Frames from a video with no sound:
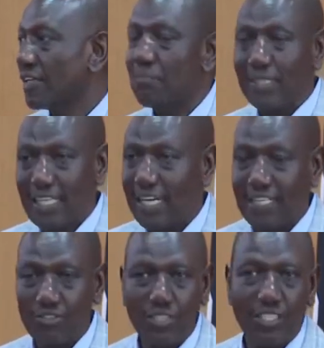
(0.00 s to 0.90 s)
better
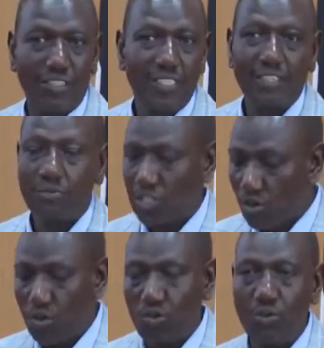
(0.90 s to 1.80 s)
country that we
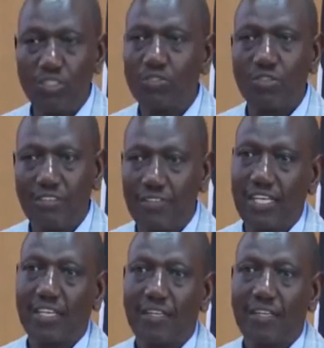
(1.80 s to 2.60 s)
all want to live in.